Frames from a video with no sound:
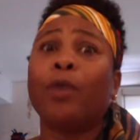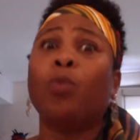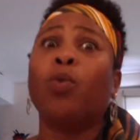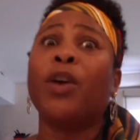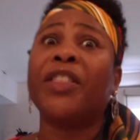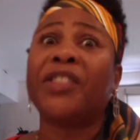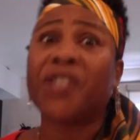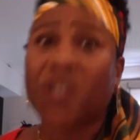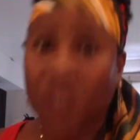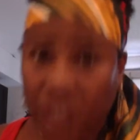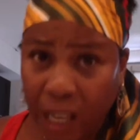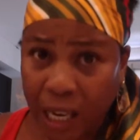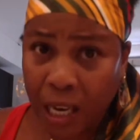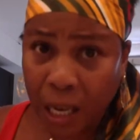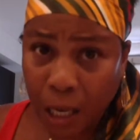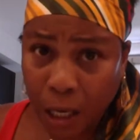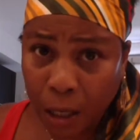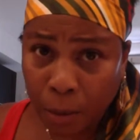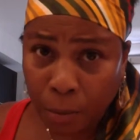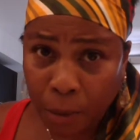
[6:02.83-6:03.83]
with
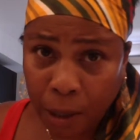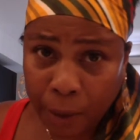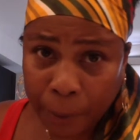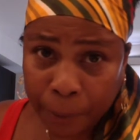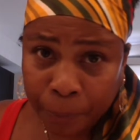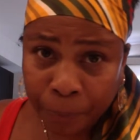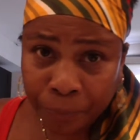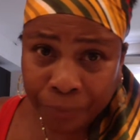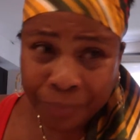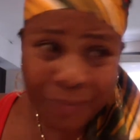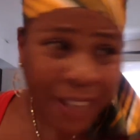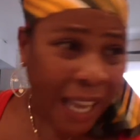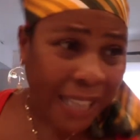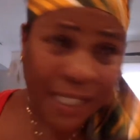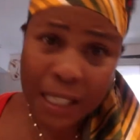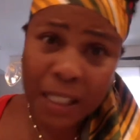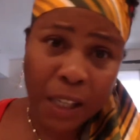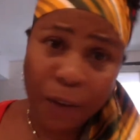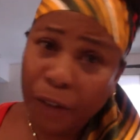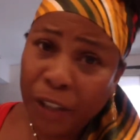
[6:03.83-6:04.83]
steam. That's
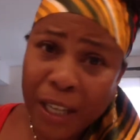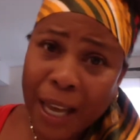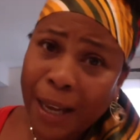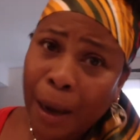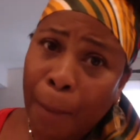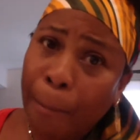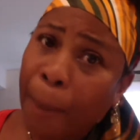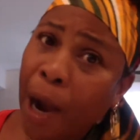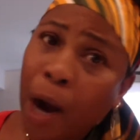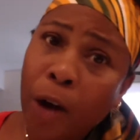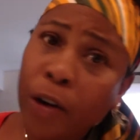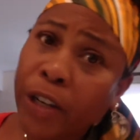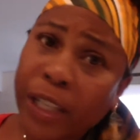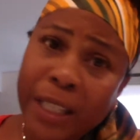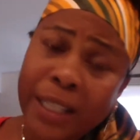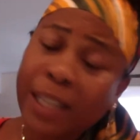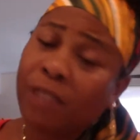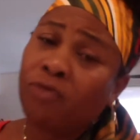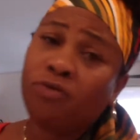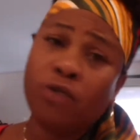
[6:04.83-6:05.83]
a different kind of
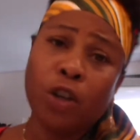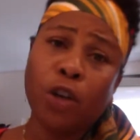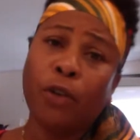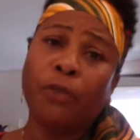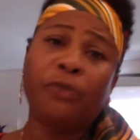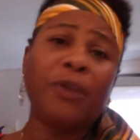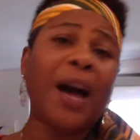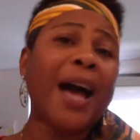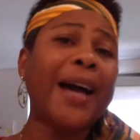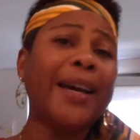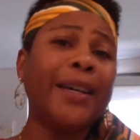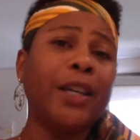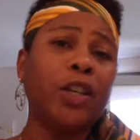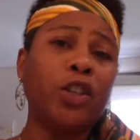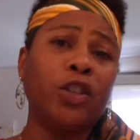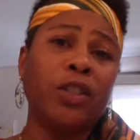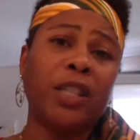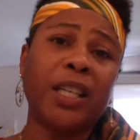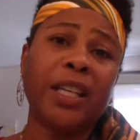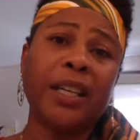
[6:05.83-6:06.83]
burning than real fire,
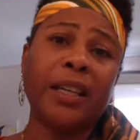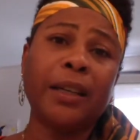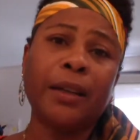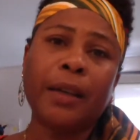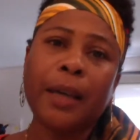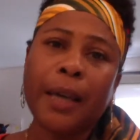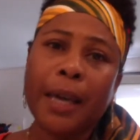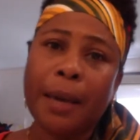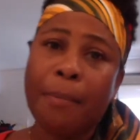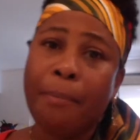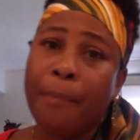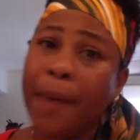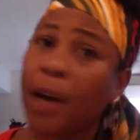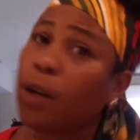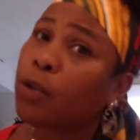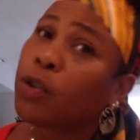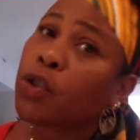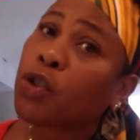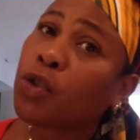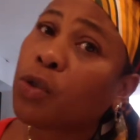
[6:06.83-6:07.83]
you dig? It
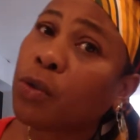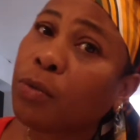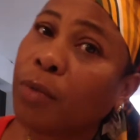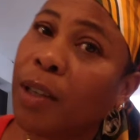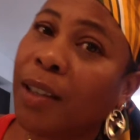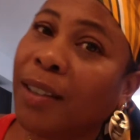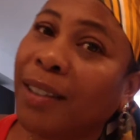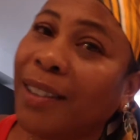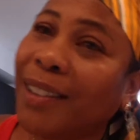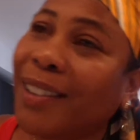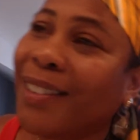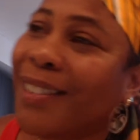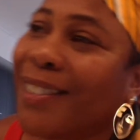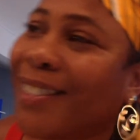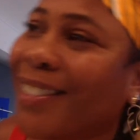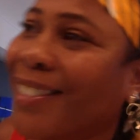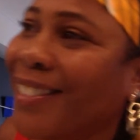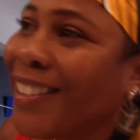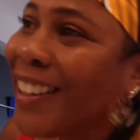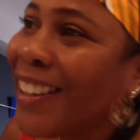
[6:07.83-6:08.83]
melts.
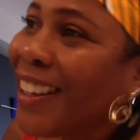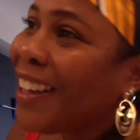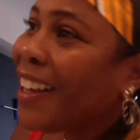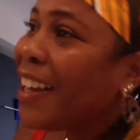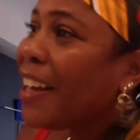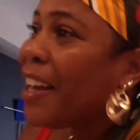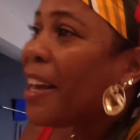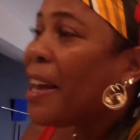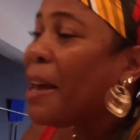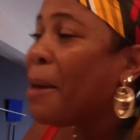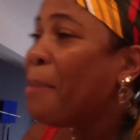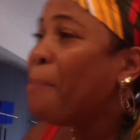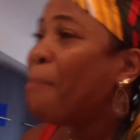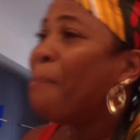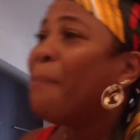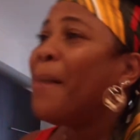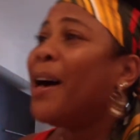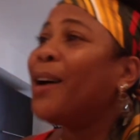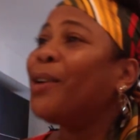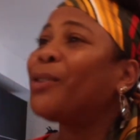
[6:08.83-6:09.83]
It
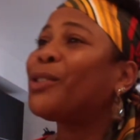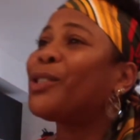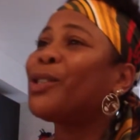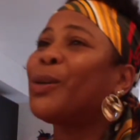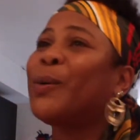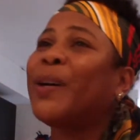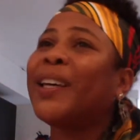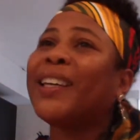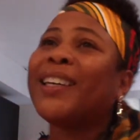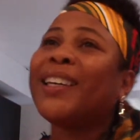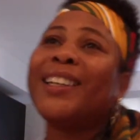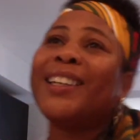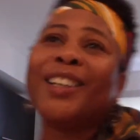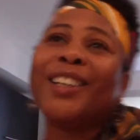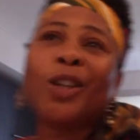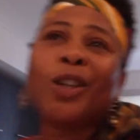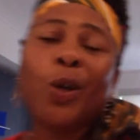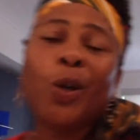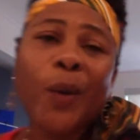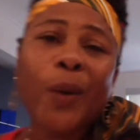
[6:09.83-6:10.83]
melts quicker
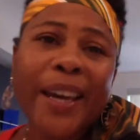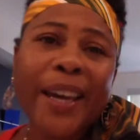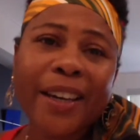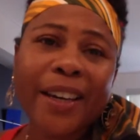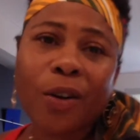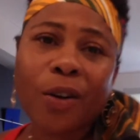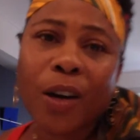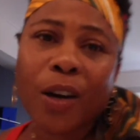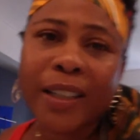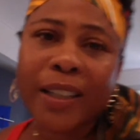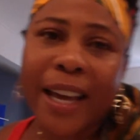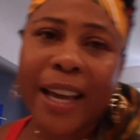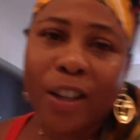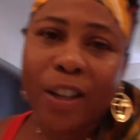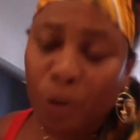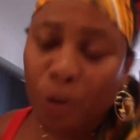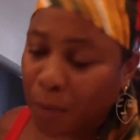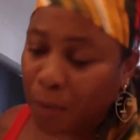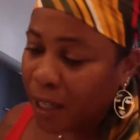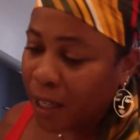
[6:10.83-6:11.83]
than quick on that
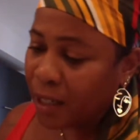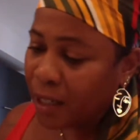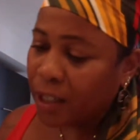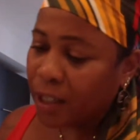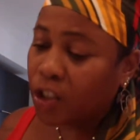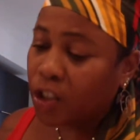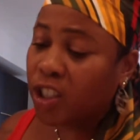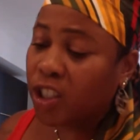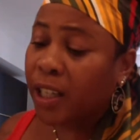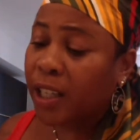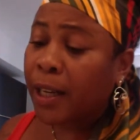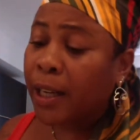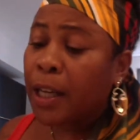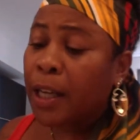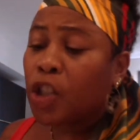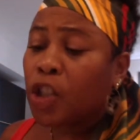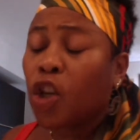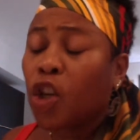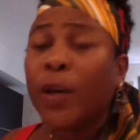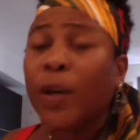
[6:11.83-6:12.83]
humidity shit.
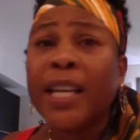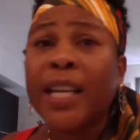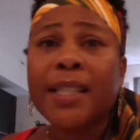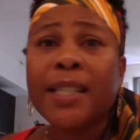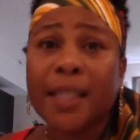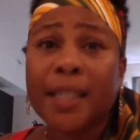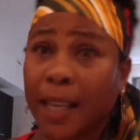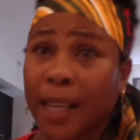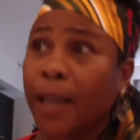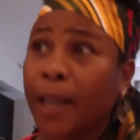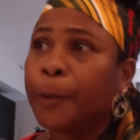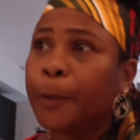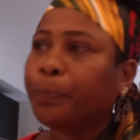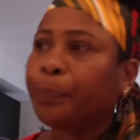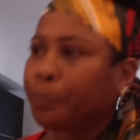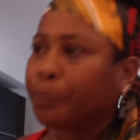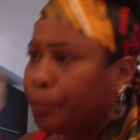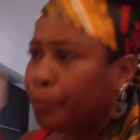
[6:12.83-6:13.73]
So here's the deal.